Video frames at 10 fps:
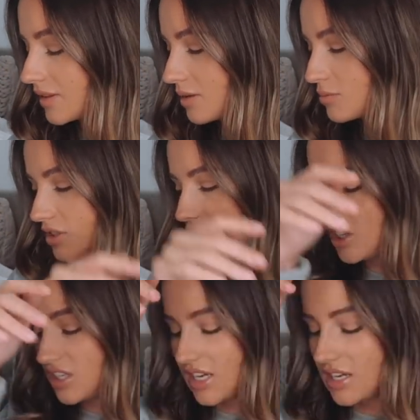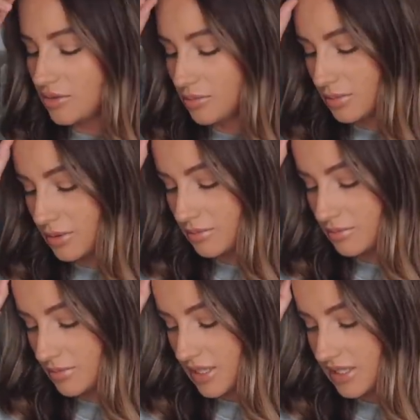Come on, are you gonna help?
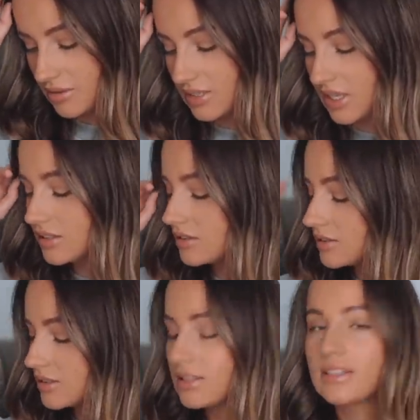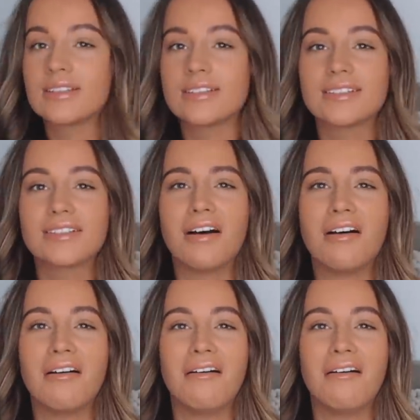Lie down then. Oh.